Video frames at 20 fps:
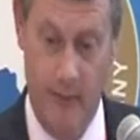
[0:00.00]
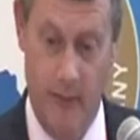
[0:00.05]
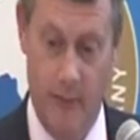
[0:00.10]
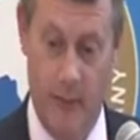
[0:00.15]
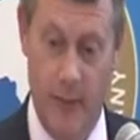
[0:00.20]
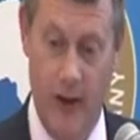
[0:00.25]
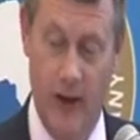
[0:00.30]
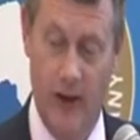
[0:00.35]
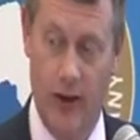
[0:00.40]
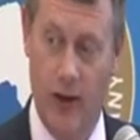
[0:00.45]

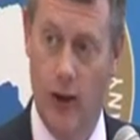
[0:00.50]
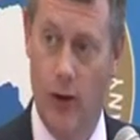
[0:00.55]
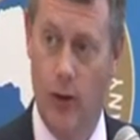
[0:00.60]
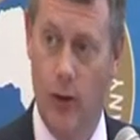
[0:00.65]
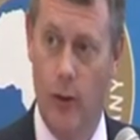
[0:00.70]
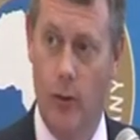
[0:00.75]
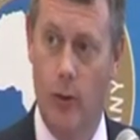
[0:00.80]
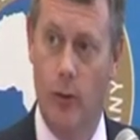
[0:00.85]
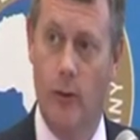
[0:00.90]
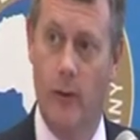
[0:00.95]

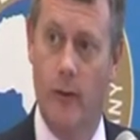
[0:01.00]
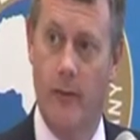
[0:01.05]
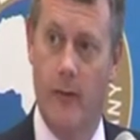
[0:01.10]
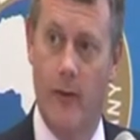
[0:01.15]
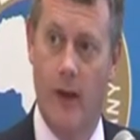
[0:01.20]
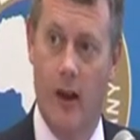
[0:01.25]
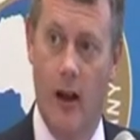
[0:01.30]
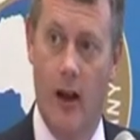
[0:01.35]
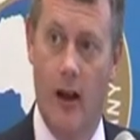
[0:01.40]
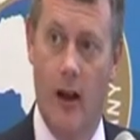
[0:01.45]
Political
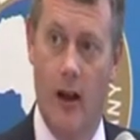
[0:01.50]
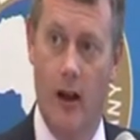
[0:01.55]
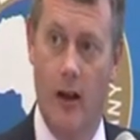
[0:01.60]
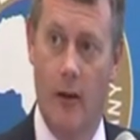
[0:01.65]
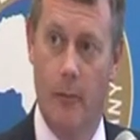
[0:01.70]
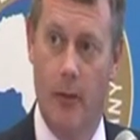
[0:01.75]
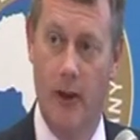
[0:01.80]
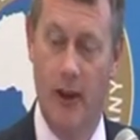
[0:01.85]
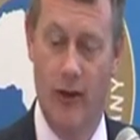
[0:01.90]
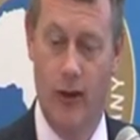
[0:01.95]

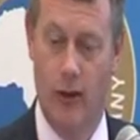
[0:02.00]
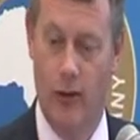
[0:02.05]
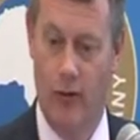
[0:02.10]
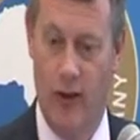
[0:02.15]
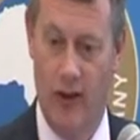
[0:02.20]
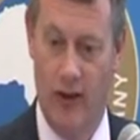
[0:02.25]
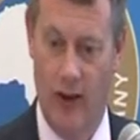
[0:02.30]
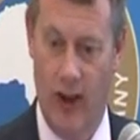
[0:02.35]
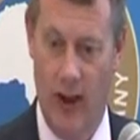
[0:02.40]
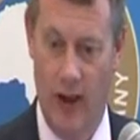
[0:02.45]

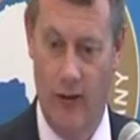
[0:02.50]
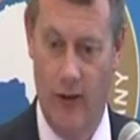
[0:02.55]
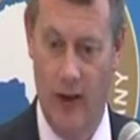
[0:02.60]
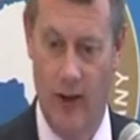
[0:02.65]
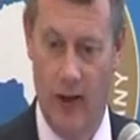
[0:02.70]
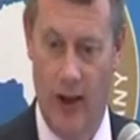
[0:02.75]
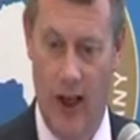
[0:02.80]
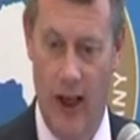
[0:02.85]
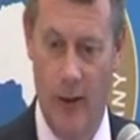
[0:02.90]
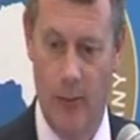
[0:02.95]
risk
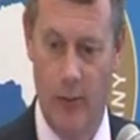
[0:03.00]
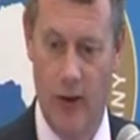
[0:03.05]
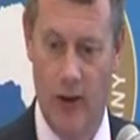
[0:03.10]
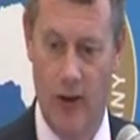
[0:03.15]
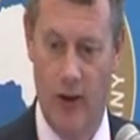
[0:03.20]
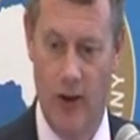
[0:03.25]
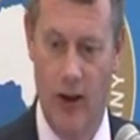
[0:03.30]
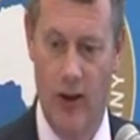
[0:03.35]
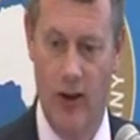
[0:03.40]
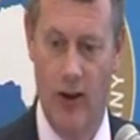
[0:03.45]
coverage, capture,
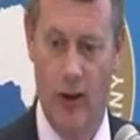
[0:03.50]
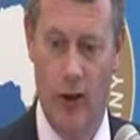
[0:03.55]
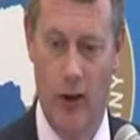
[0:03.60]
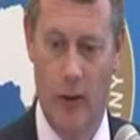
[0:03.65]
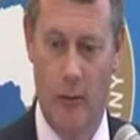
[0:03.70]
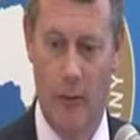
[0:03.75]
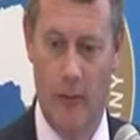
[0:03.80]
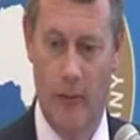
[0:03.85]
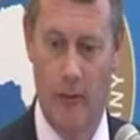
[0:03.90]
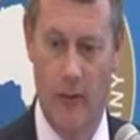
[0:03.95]

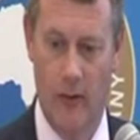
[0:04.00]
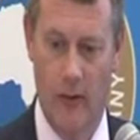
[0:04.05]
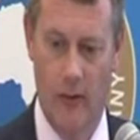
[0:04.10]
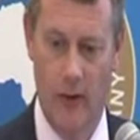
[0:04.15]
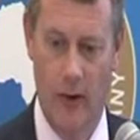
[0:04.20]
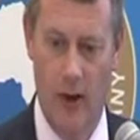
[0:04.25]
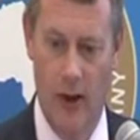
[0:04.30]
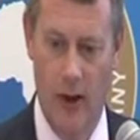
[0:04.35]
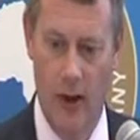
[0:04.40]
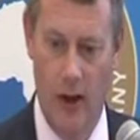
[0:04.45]
seizure,
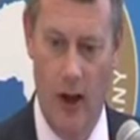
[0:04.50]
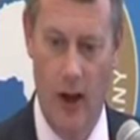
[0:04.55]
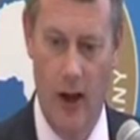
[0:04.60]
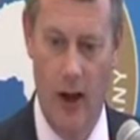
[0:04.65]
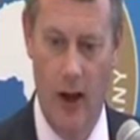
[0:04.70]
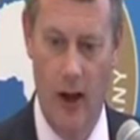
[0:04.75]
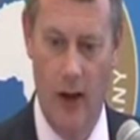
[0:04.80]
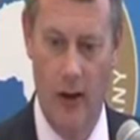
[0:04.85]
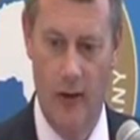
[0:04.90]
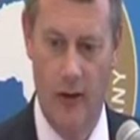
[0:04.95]

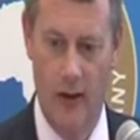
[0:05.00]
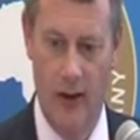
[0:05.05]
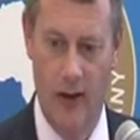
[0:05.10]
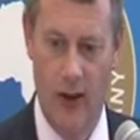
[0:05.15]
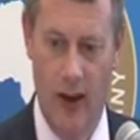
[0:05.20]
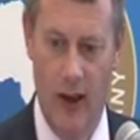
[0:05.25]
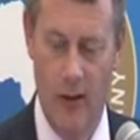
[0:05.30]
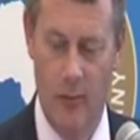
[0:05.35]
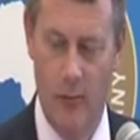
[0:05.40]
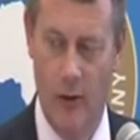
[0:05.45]

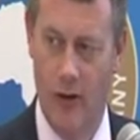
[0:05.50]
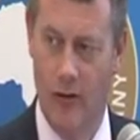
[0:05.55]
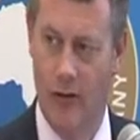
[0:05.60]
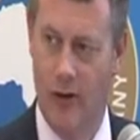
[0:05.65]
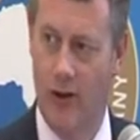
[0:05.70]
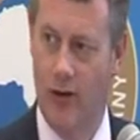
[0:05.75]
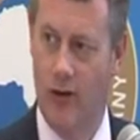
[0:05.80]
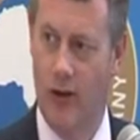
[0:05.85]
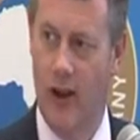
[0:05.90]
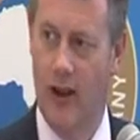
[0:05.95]
detainment,
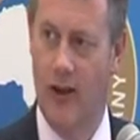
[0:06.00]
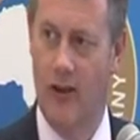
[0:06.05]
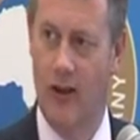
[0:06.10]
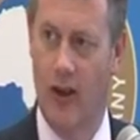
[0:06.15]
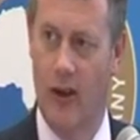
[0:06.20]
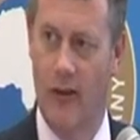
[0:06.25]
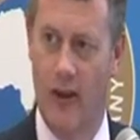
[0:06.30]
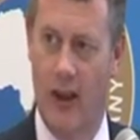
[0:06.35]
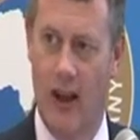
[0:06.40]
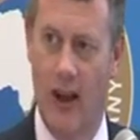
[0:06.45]
restraint. So
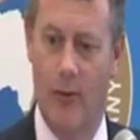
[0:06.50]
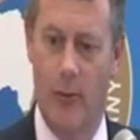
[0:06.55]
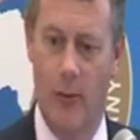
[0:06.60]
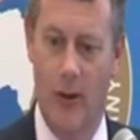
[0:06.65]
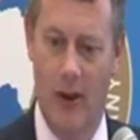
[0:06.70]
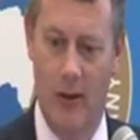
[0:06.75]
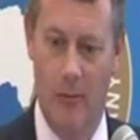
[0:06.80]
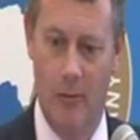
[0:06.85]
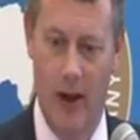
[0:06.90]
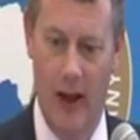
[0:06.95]
if a
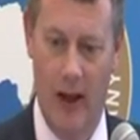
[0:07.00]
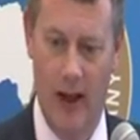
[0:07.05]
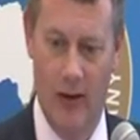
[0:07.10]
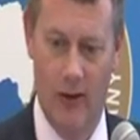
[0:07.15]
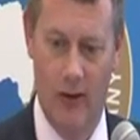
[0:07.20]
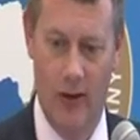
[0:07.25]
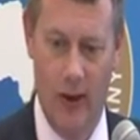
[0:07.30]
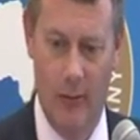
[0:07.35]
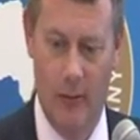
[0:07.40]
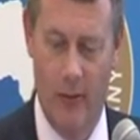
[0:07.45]
government
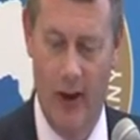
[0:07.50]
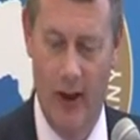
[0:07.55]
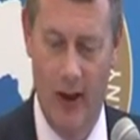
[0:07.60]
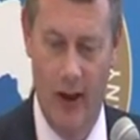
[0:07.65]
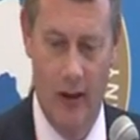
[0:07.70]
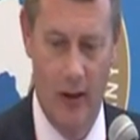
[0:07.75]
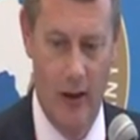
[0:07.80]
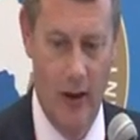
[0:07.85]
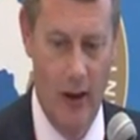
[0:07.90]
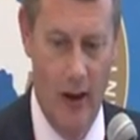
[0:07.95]
impounds
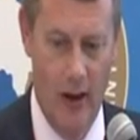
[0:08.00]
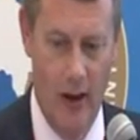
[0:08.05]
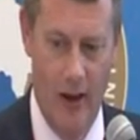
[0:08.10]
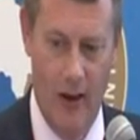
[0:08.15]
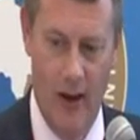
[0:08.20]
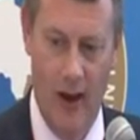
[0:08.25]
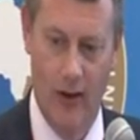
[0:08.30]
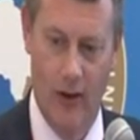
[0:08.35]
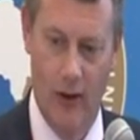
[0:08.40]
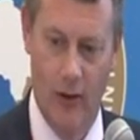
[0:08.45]
something,
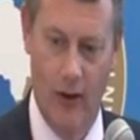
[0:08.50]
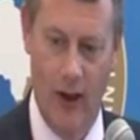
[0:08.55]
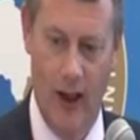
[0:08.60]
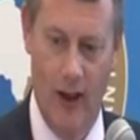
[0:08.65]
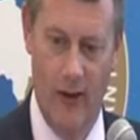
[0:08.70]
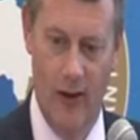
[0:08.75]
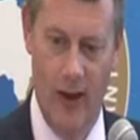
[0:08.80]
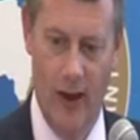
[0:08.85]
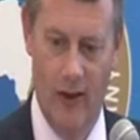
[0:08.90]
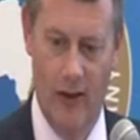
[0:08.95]
that's not
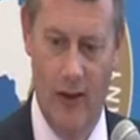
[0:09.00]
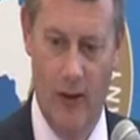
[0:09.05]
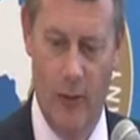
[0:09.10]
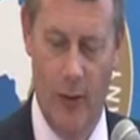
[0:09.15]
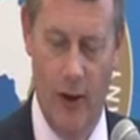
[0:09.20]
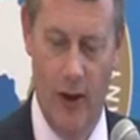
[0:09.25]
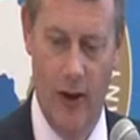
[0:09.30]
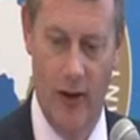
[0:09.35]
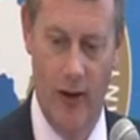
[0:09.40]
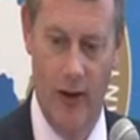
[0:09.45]
covered under the
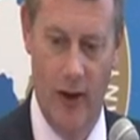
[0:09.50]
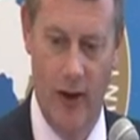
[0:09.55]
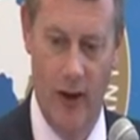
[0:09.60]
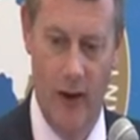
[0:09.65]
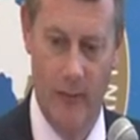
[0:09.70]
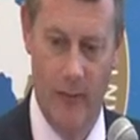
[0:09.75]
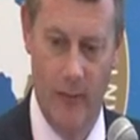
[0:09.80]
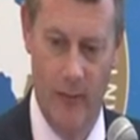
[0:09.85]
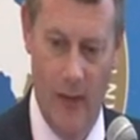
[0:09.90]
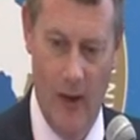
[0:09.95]
policy.
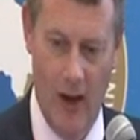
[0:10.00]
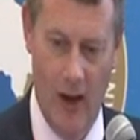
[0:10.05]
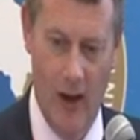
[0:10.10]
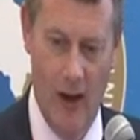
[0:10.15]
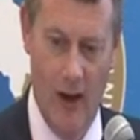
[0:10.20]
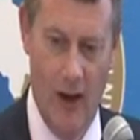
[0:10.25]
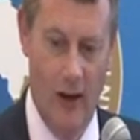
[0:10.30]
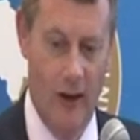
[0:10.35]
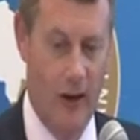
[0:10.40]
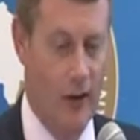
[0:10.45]

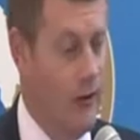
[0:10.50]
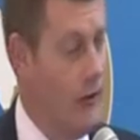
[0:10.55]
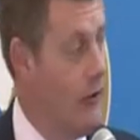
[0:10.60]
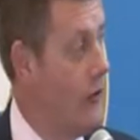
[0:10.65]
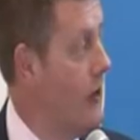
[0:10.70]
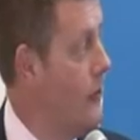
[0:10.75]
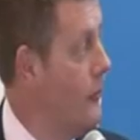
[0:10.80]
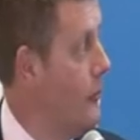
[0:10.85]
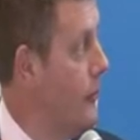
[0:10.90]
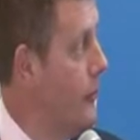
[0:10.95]
There's a
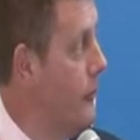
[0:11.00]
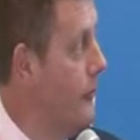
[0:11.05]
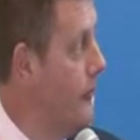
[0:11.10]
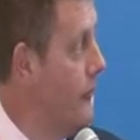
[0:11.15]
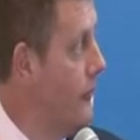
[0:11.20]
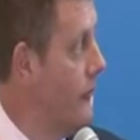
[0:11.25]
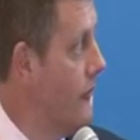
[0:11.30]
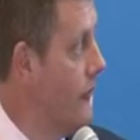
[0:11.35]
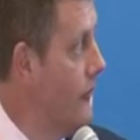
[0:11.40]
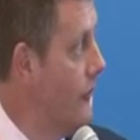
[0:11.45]
separate
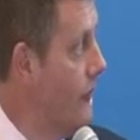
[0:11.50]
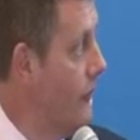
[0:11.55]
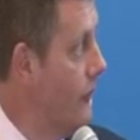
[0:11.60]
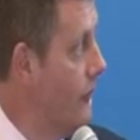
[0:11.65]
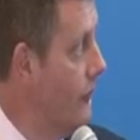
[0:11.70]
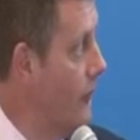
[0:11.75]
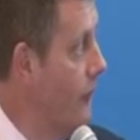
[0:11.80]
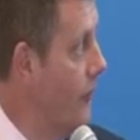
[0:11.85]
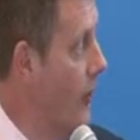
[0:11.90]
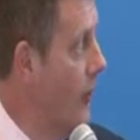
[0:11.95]

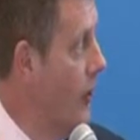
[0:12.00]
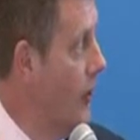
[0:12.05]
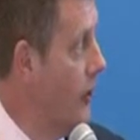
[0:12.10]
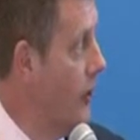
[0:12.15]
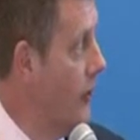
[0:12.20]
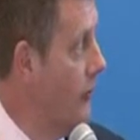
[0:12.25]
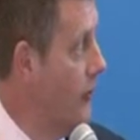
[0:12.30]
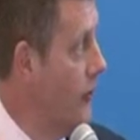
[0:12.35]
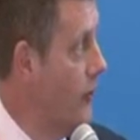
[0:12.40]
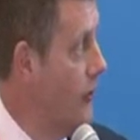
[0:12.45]

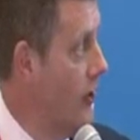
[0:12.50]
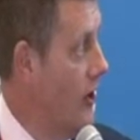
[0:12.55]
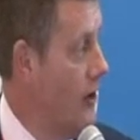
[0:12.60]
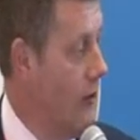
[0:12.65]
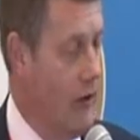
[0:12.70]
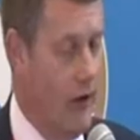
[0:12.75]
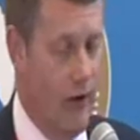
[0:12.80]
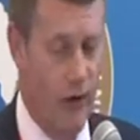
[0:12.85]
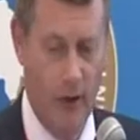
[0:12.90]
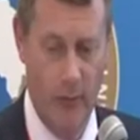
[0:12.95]
market for
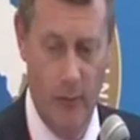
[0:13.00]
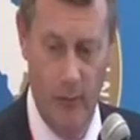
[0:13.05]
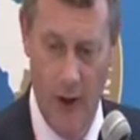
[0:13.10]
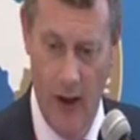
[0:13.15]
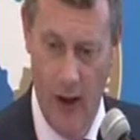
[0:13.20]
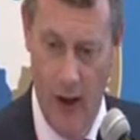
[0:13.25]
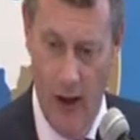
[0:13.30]
terrorism.